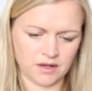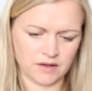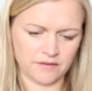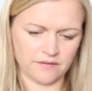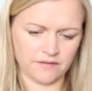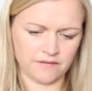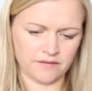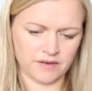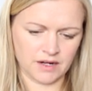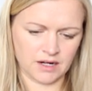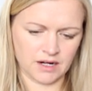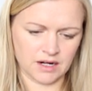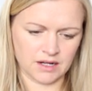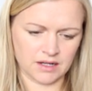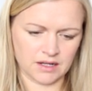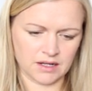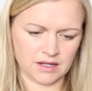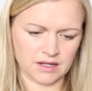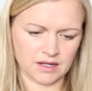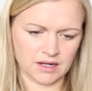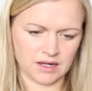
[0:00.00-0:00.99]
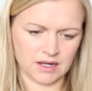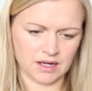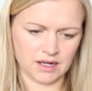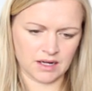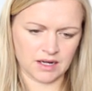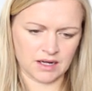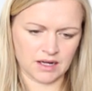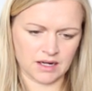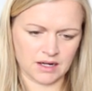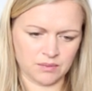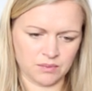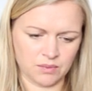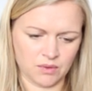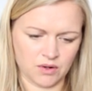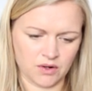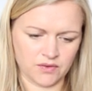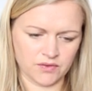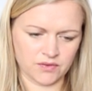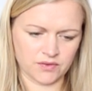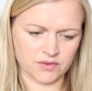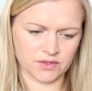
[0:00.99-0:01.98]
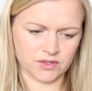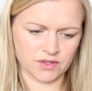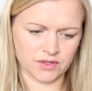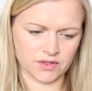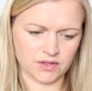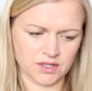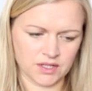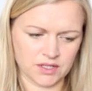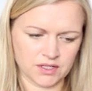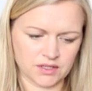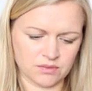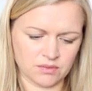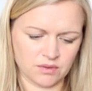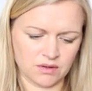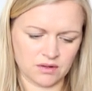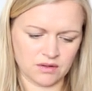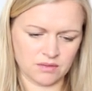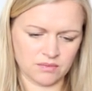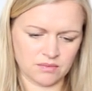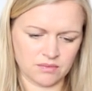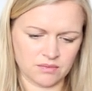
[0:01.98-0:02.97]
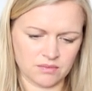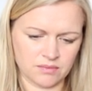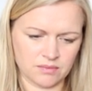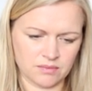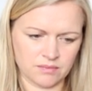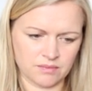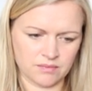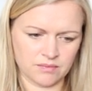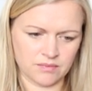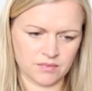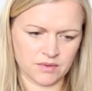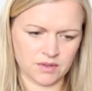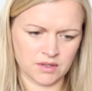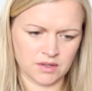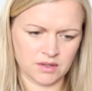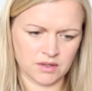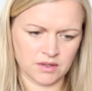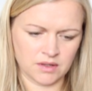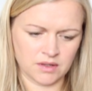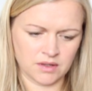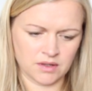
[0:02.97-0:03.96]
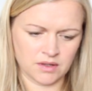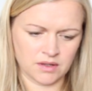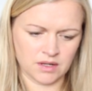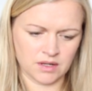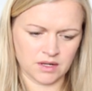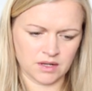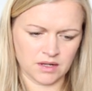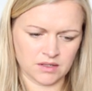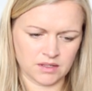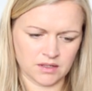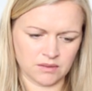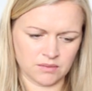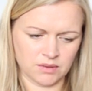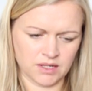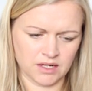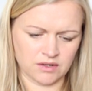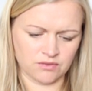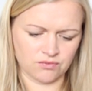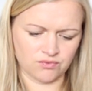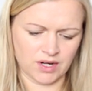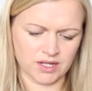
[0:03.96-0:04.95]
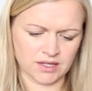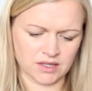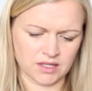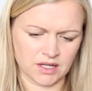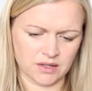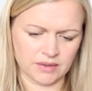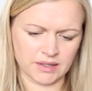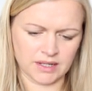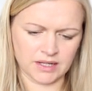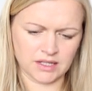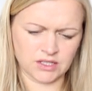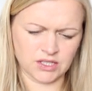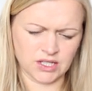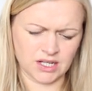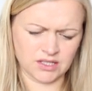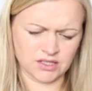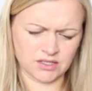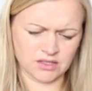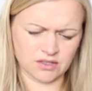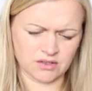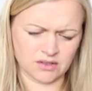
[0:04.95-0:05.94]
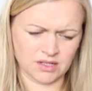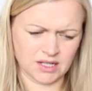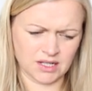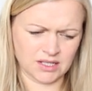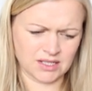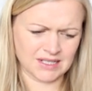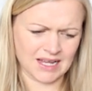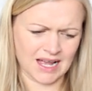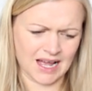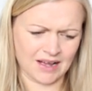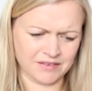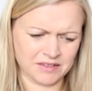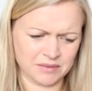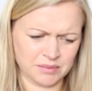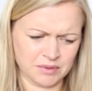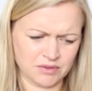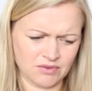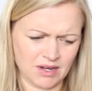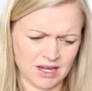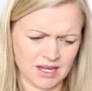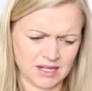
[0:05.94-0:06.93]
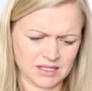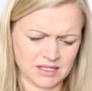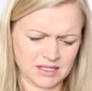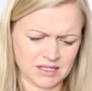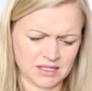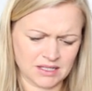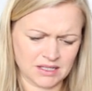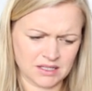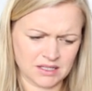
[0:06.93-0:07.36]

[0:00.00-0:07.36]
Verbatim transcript: I feel like I want this one. I don't want it in red though. Can I change the colour? Does it have to be red?